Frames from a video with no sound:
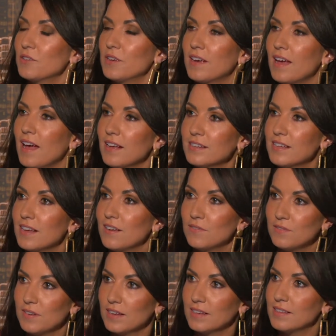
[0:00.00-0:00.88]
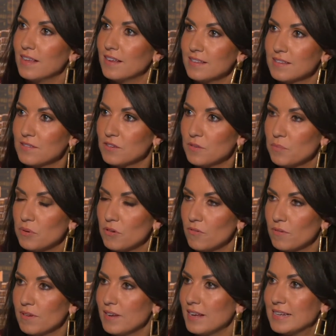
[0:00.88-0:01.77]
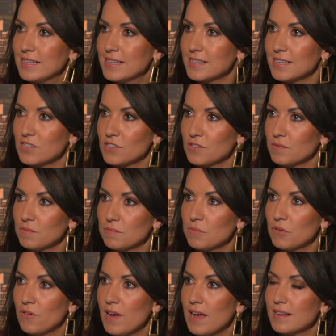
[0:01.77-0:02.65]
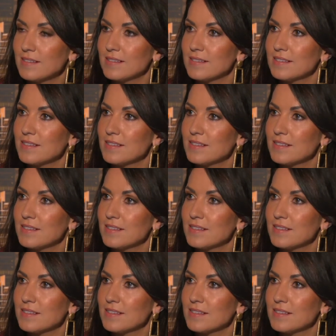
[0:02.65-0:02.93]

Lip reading: So you can't have that sort of indecision paralysis.